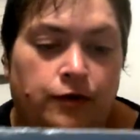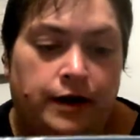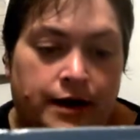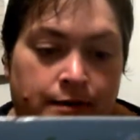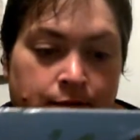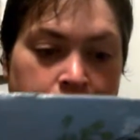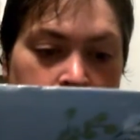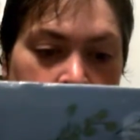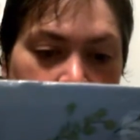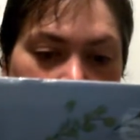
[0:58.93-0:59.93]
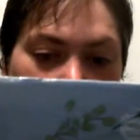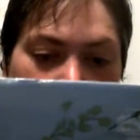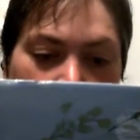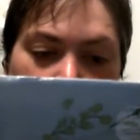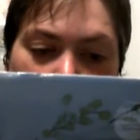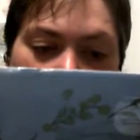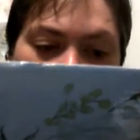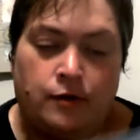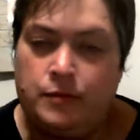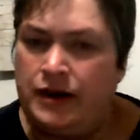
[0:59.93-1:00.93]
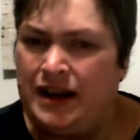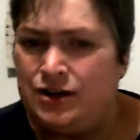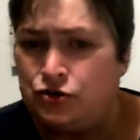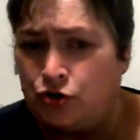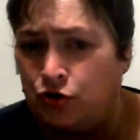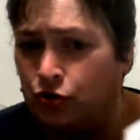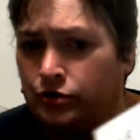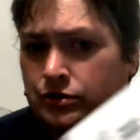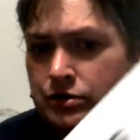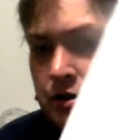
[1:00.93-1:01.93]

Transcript: frame later on or put in journals.